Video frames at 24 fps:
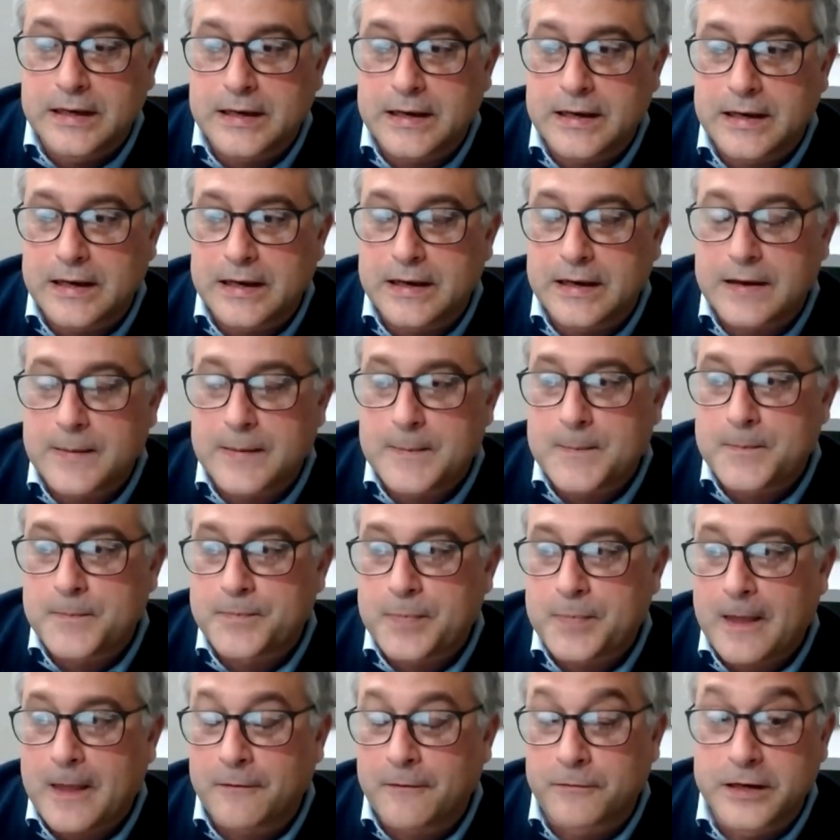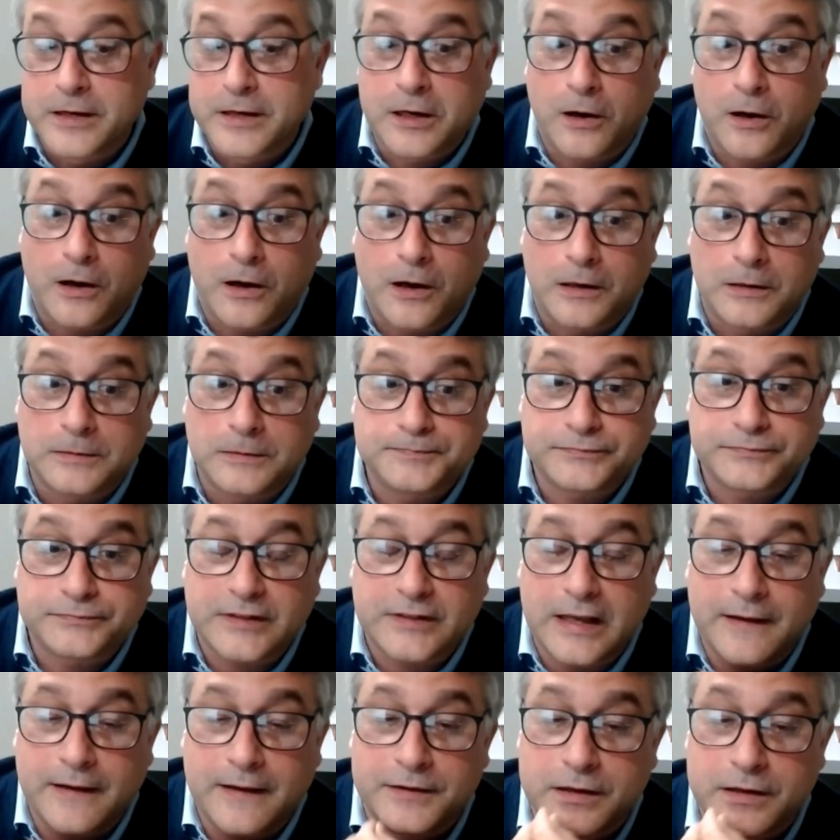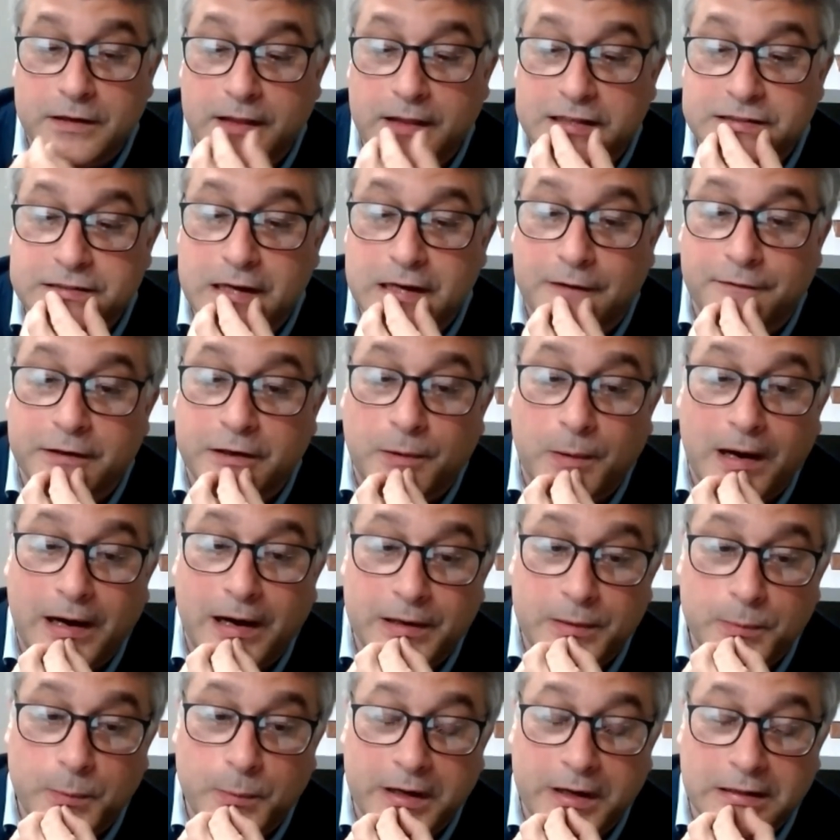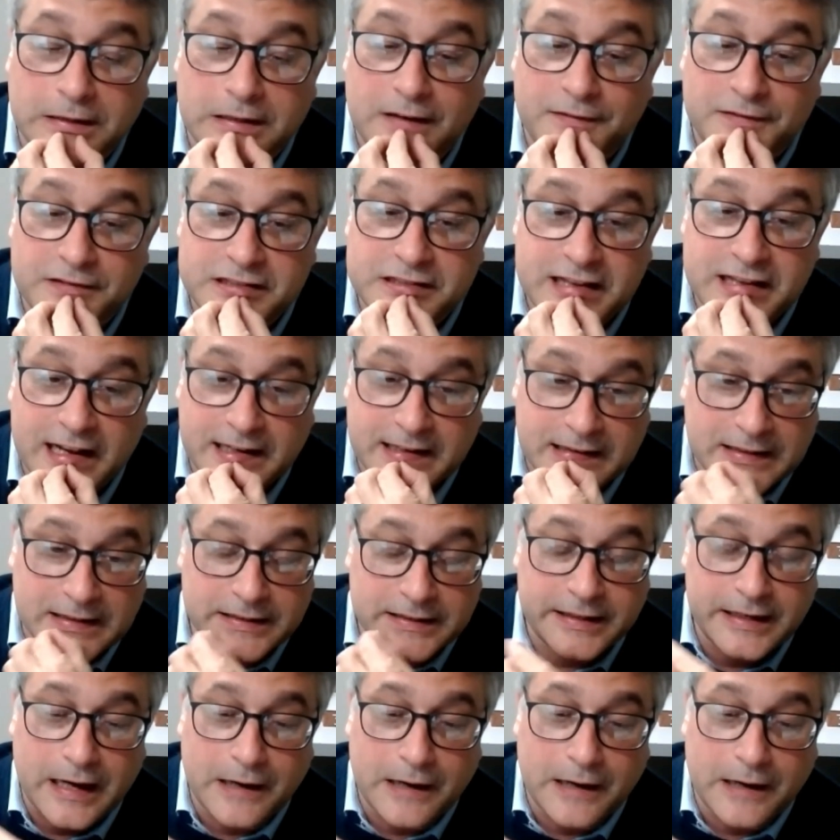A recall, even though that's not required in 111 technically,